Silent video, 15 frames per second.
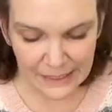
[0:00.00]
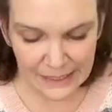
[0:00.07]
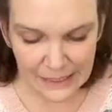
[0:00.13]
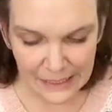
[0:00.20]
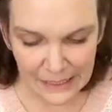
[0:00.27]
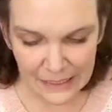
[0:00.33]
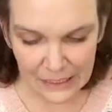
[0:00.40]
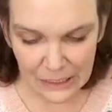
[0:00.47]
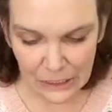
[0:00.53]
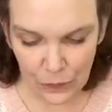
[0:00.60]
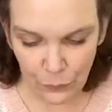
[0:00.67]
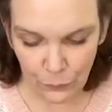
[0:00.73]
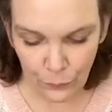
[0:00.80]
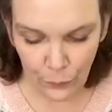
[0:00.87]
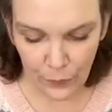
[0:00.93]
it does
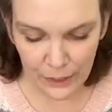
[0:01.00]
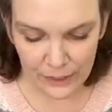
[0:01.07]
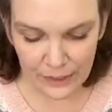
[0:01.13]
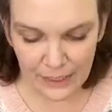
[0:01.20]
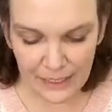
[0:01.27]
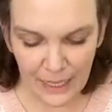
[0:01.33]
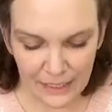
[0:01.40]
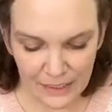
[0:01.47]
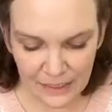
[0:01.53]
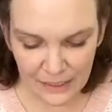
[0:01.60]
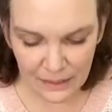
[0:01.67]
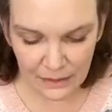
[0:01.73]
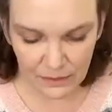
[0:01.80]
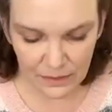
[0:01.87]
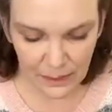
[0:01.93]
snow for us, and that's
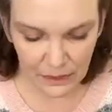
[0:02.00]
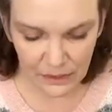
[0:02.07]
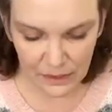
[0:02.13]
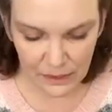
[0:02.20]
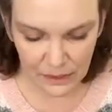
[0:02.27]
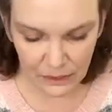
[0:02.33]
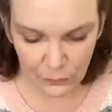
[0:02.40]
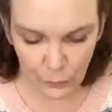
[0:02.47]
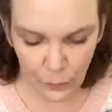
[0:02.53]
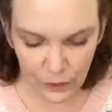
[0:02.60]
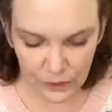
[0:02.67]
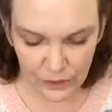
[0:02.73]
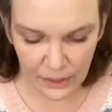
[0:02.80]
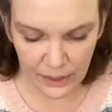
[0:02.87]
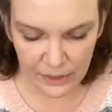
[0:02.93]
in Celsius, of
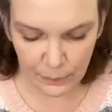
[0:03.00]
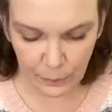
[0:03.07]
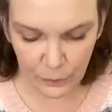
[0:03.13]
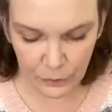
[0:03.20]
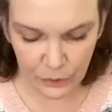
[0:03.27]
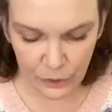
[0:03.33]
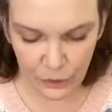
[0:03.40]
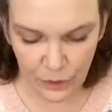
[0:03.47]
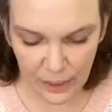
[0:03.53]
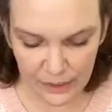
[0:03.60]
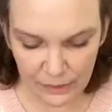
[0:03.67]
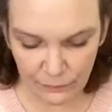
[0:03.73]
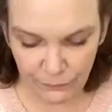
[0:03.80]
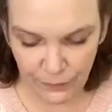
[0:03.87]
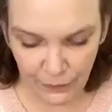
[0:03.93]
course, as opposed to you
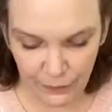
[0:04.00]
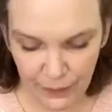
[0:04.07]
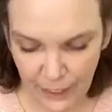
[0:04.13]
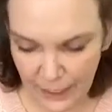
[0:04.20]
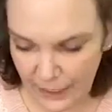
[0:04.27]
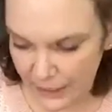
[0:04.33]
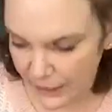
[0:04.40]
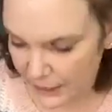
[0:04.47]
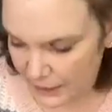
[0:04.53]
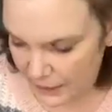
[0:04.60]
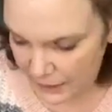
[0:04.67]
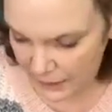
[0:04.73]
guys in Fahrenheit.